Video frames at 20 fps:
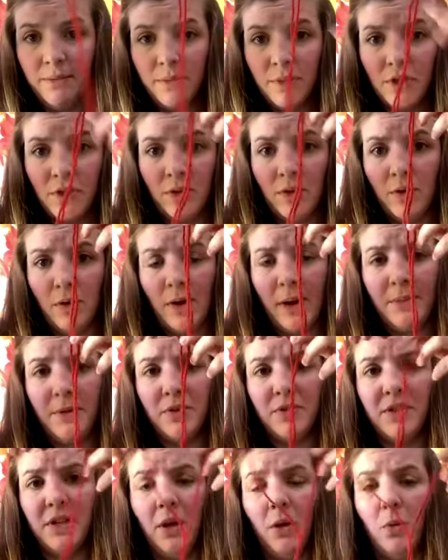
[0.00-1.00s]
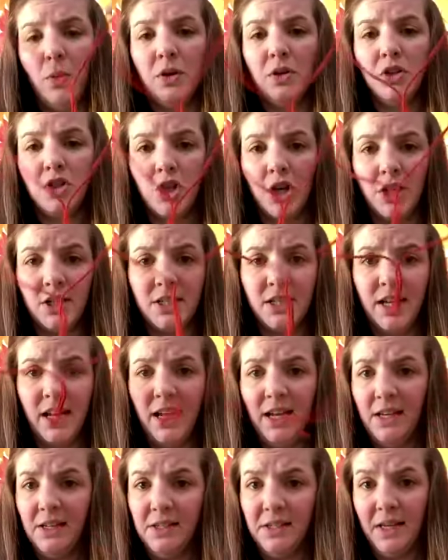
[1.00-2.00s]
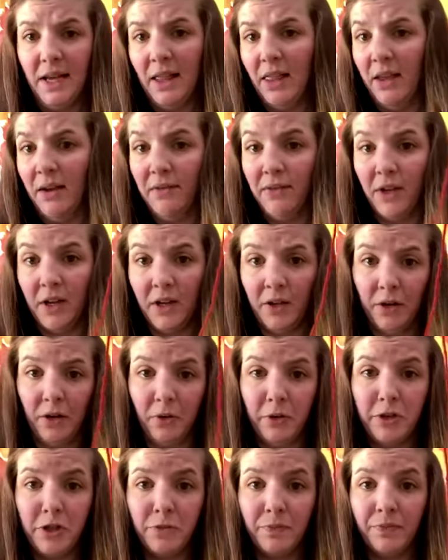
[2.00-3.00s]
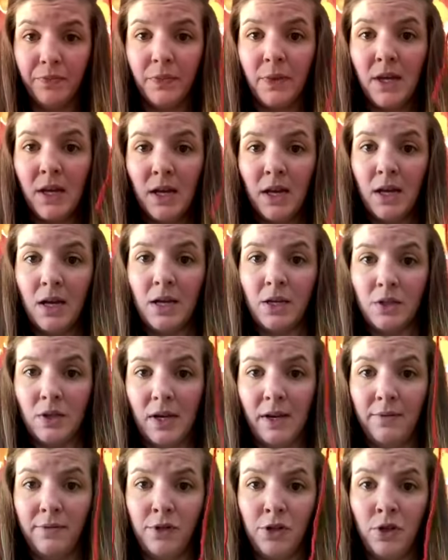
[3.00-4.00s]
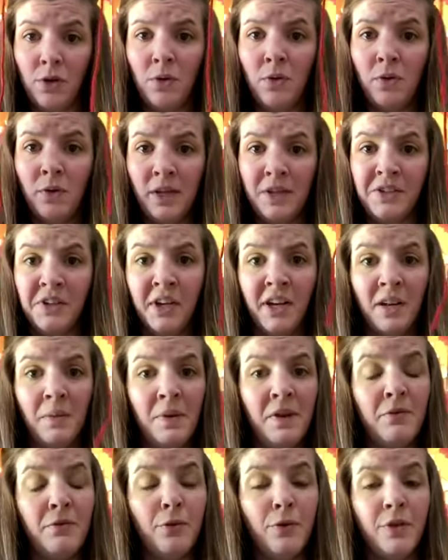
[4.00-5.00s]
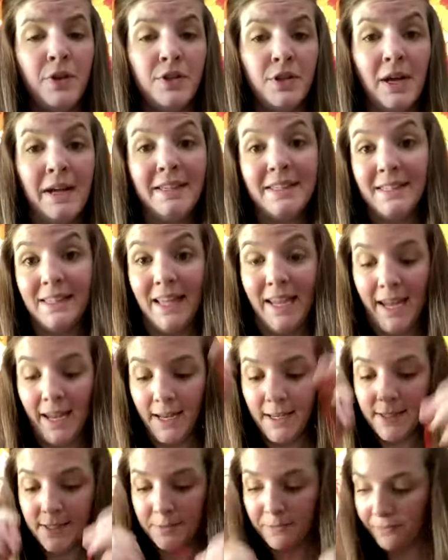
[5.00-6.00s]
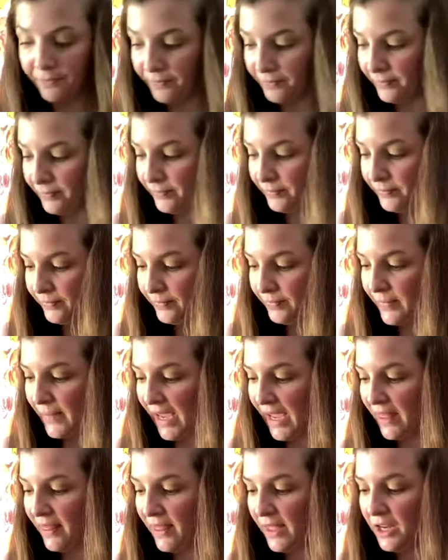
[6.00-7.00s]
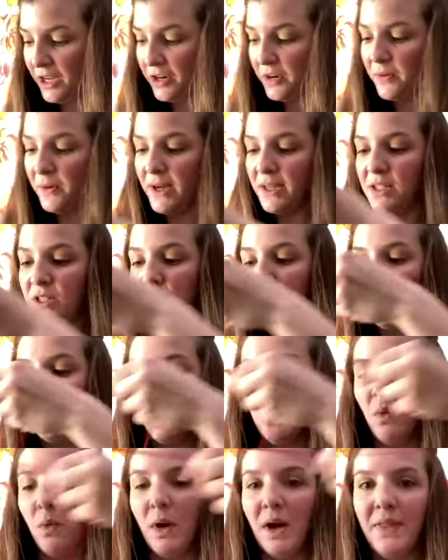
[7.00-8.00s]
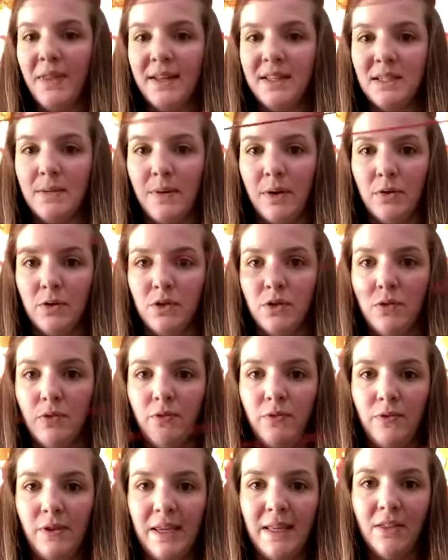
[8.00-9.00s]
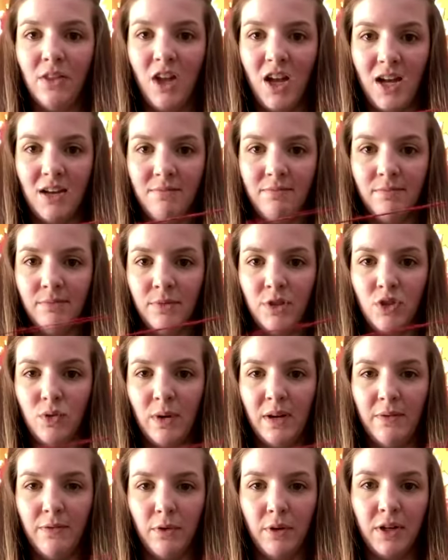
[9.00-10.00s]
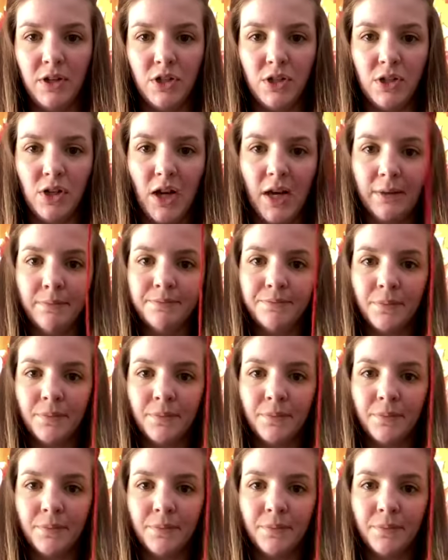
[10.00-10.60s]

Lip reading: So I'm using orange yarn today because I love the color orange. So I have 2, these are going to be for the dog's legs. And then you're going to want one that's about 2 feet long, 24 inches long.